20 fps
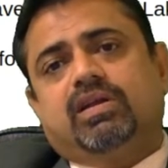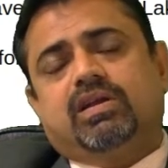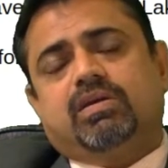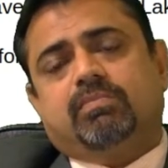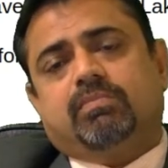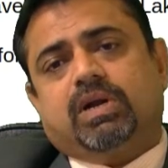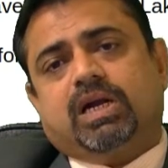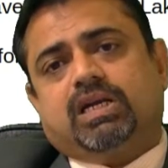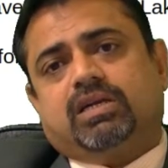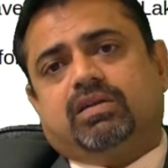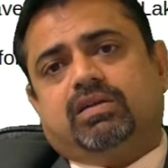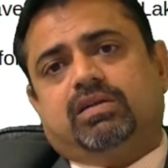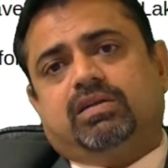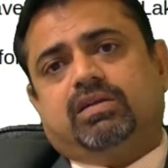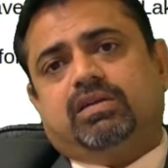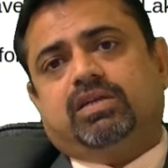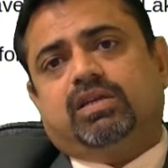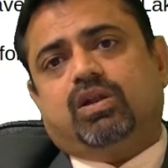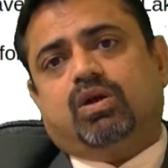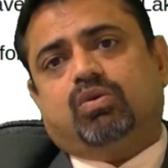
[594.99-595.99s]
But
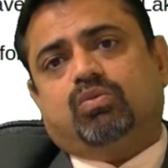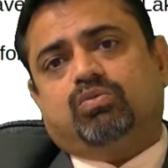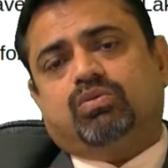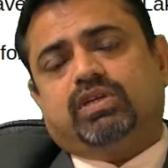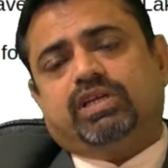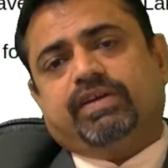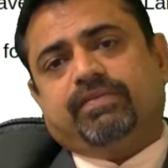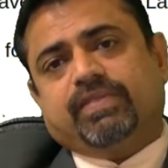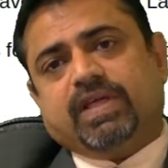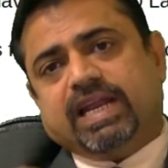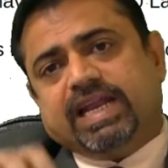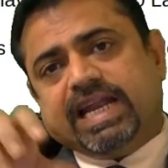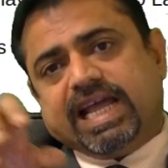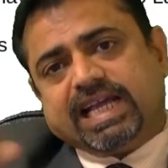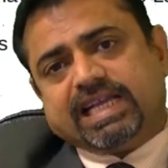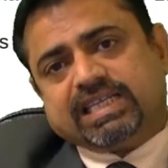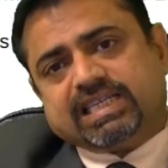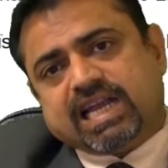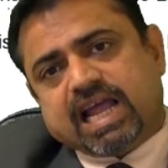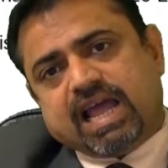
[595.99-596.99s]
if the
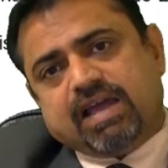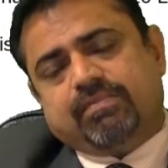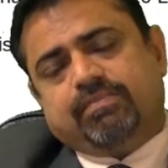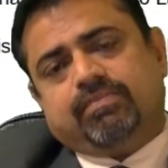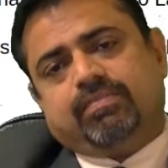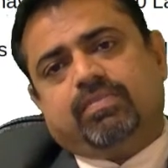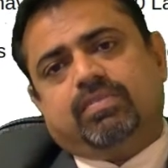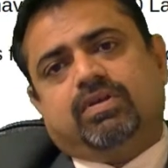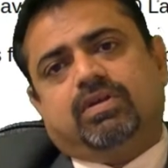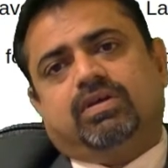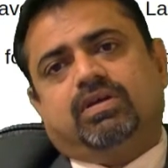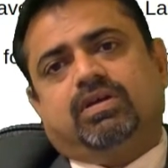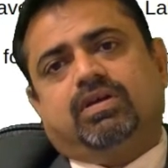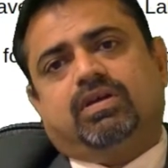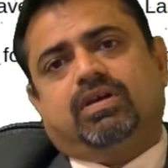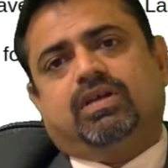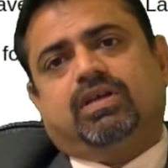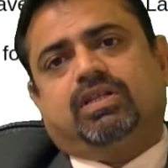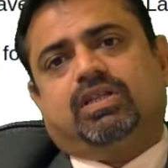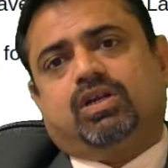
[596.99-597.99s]
next time
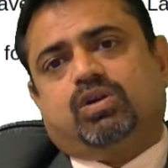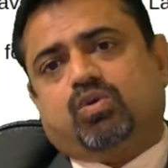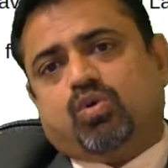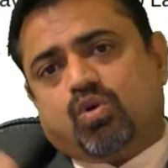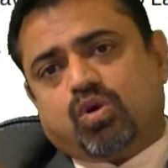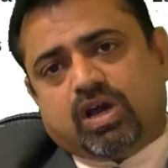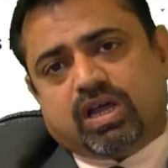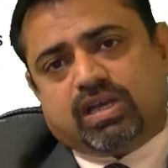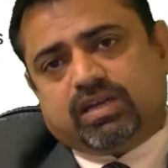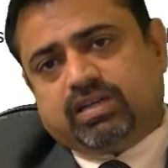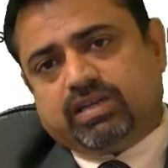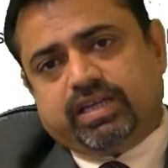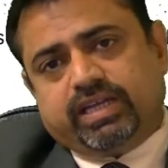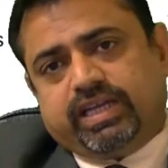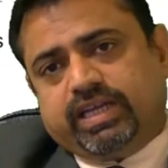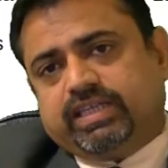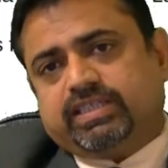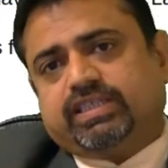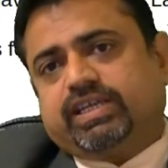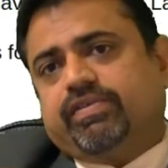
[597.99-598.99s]
the token
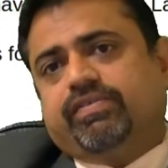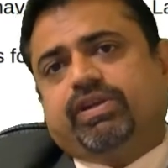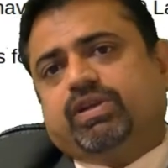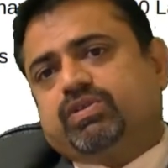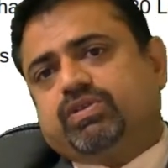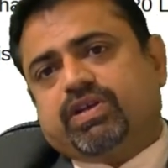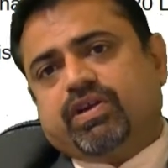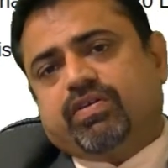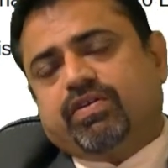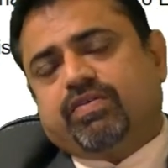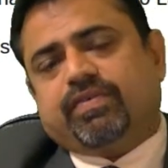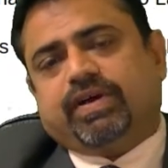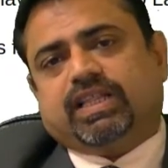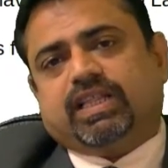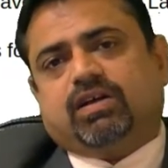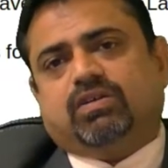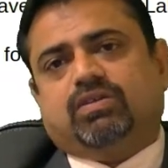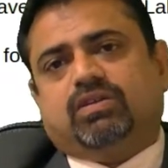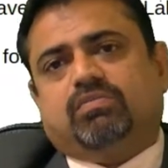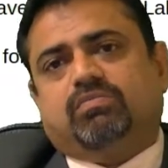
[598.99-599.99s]
he is giving
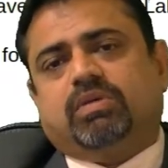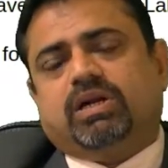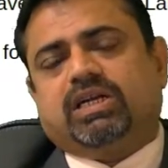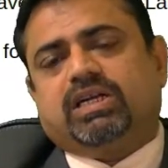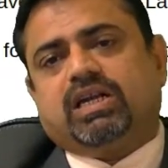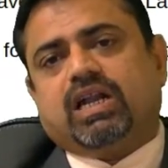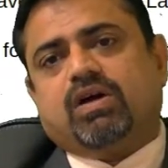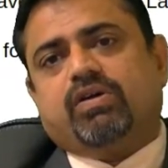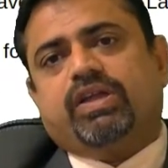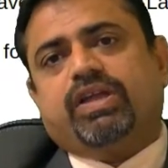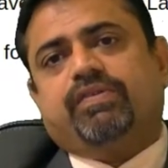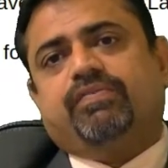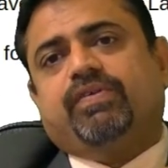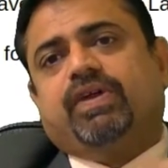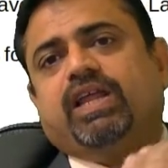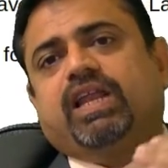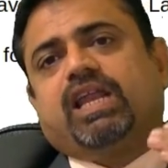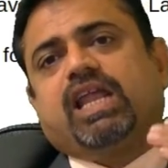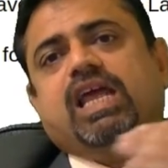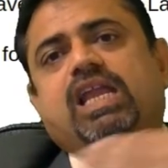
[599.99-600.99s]
75,000, but now if
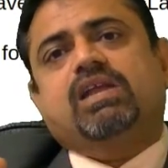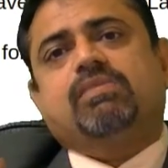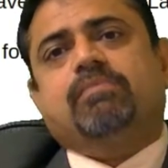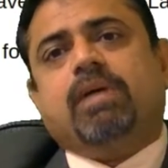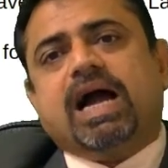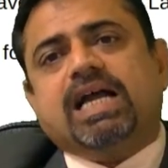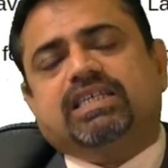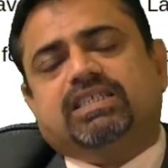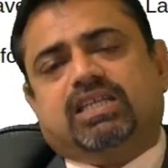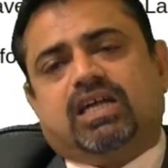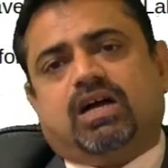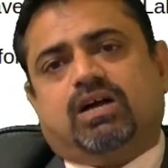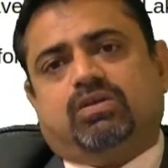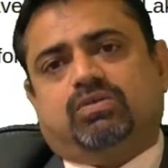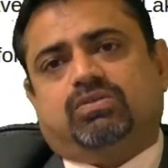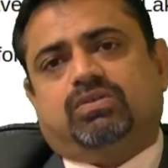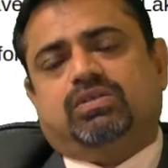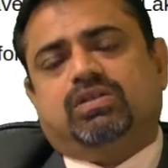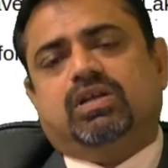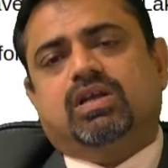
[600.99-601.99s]
he really buys the
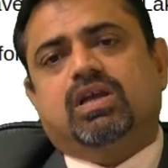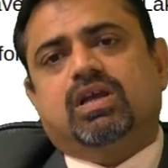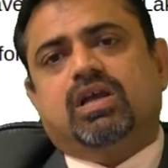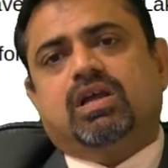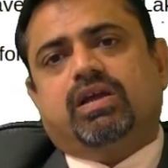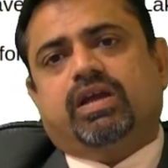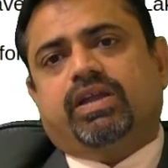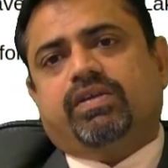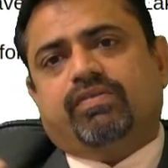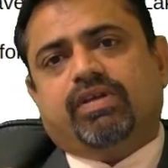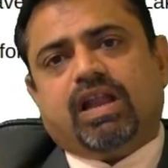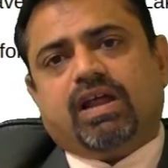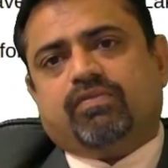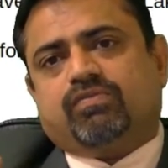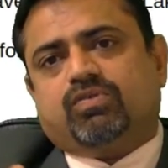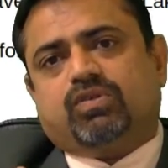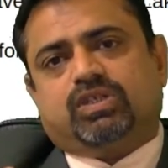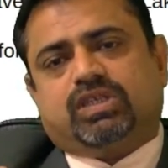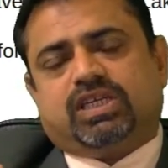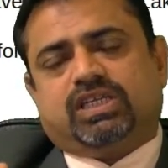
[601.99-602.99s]
house, he will have
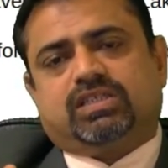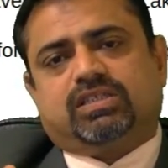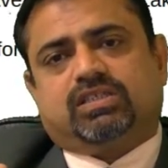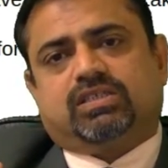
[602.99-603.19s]
to just